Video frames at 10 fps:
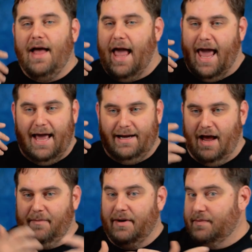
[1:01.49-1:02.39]
and
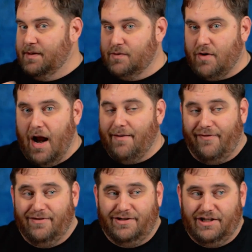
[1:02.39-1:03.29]
I've been a subscriber
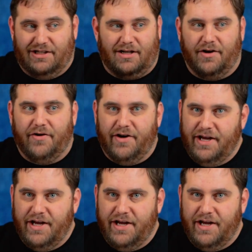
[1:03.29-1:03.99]
for just under a